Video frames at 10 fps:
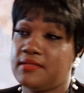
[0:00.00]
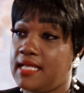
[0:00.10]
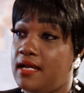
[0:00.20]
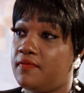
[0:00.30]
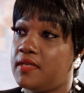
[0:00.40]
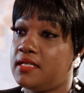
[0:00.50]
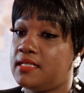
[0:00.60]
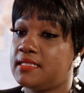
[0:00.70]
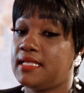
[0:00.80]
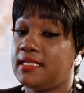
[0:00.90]
south
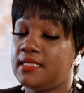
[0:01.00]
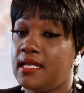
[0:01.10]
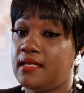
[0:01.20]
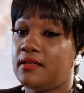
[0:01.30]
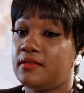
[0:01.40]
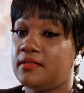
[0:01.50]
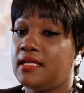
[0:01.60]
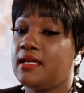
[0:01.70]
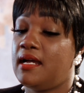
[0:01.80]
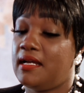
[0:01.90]
San Diego.
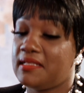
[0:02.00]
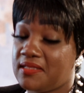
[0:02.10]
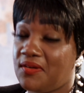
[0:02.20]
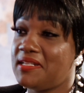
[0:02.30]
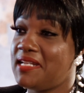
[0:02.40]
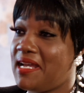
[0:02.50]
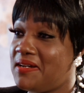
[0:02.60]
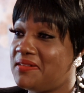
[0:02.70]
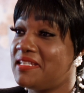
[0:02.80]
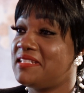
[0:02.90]
I started
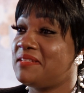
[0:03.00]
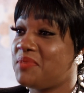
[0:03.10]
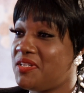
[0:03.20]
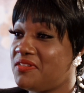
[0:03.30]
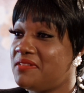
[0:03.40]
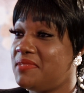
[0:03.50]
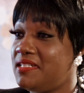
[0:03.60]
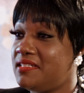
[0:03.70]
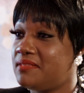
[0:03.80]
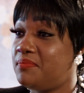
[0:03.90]
out in Imperial
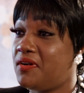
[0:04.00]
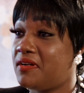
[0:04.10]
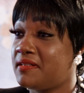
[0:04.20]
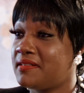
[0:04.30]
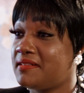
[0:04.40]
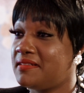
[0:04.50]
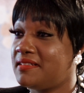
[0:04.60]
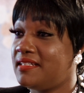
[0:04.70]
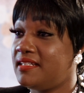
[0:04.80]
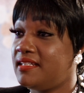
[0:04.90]
Beach Park.
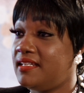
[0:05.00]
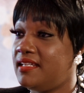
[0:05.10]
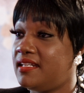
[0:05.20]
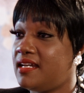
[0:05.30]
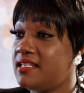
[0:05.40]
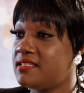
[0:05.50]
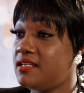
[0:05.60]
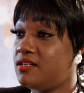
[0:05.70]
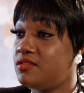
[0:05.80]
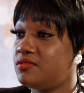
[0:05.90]
And I
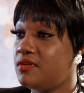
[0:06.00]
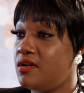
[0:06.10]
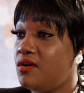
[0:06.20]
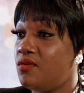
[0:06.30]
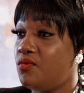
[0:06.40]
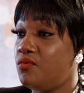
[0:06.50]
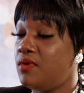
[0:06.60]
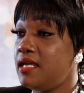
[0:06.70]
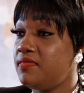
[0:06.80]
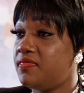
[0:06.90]
sold
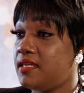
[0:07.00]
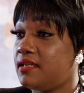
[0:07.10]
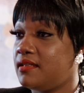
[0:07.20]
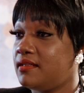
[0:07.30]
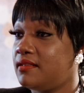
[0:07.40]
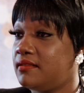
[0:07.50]
one thing.